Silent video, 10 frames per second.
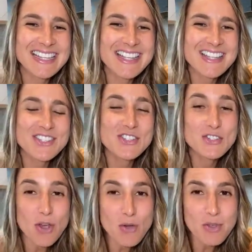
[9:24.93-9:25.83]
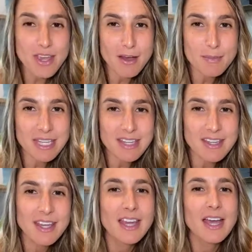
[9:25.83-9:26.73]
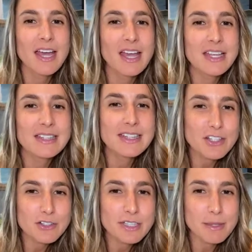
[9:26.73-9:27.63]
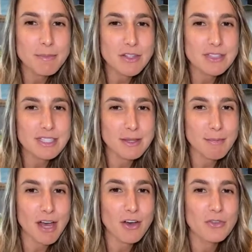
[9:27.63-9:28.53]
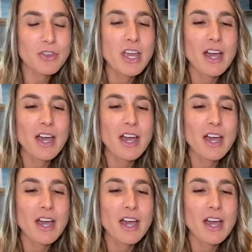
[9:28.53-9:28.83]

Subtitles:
So yummy, literally melts in the mouth.